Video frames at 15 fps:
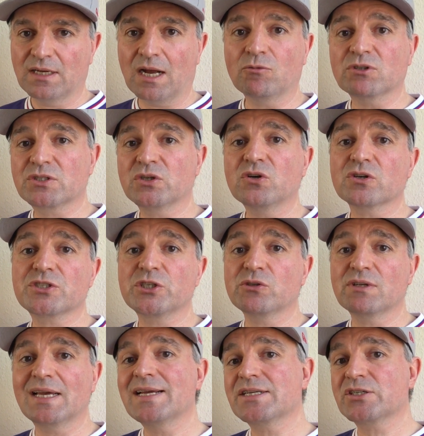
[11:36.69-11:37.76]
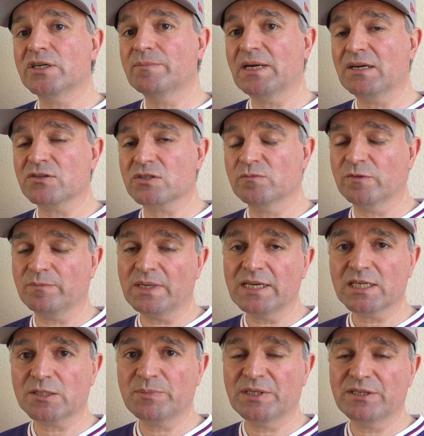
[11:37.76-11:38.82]
I will talk to you later about some of
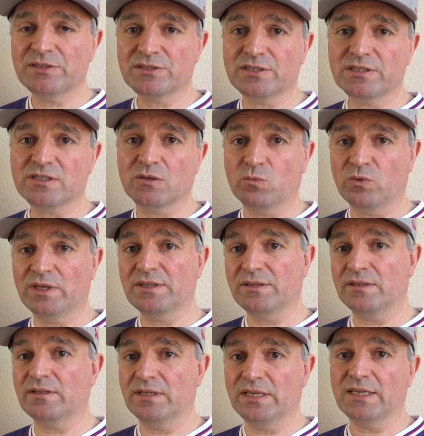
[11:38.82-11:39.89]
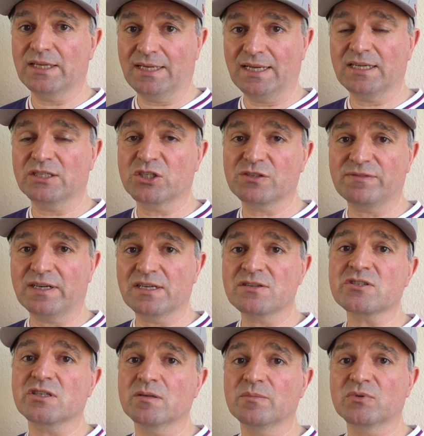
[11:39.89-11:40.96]
my experiences with the English
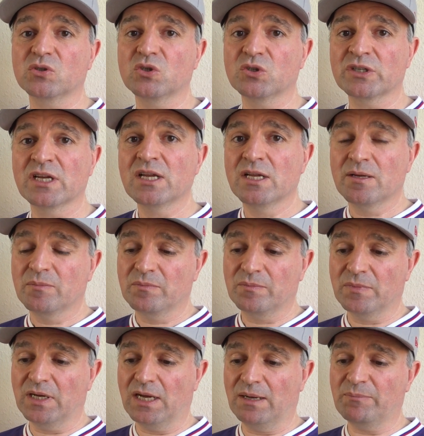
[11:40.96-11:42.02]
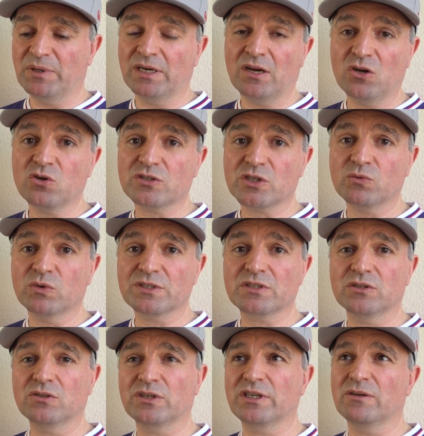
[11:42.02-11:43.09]
fans abroad, but I also want
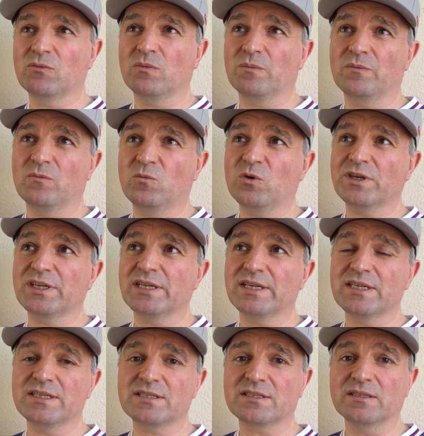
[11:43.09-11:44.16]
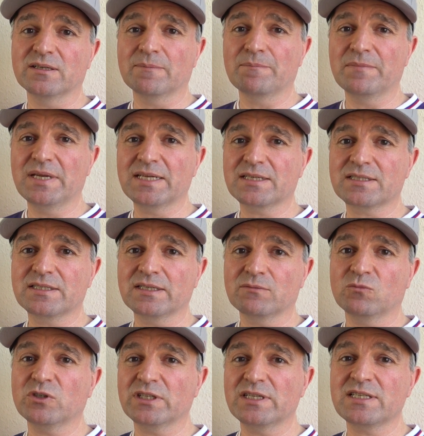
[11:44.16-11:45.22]
to look at what it is that makes
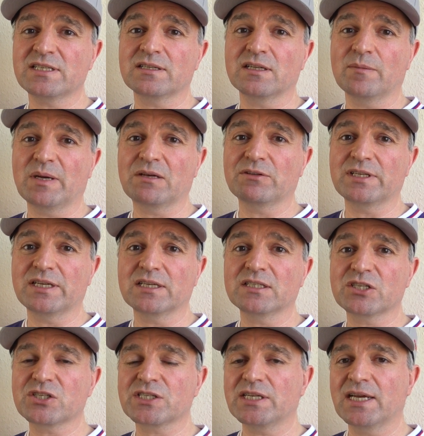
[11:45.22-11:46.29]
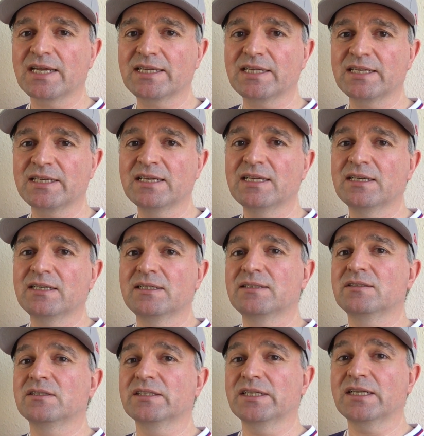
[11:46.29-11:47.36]
it, what is it about the English psyche,
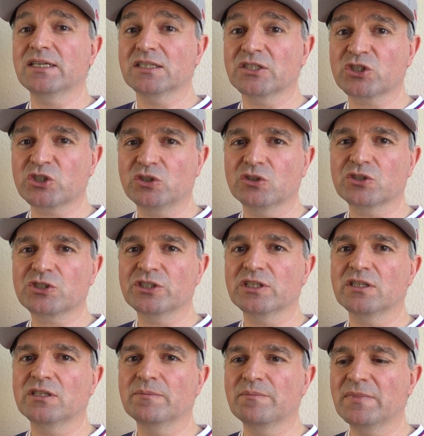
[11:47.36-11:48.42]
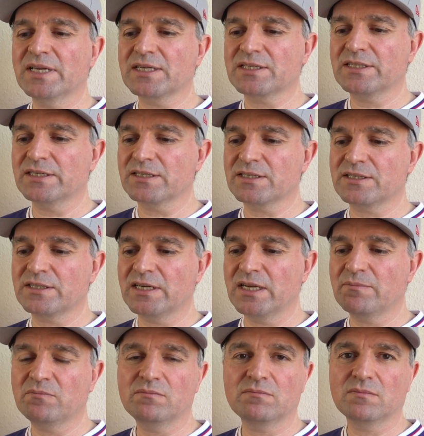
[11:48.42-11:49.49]
the English culture that makes it
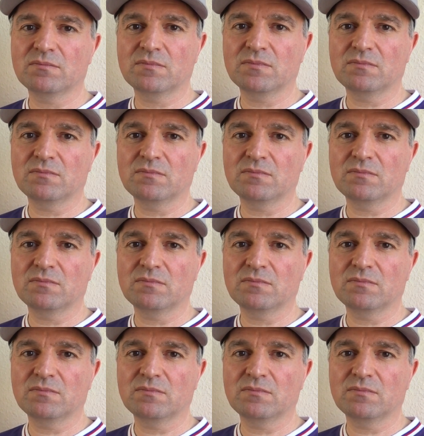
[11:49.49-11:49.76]
seem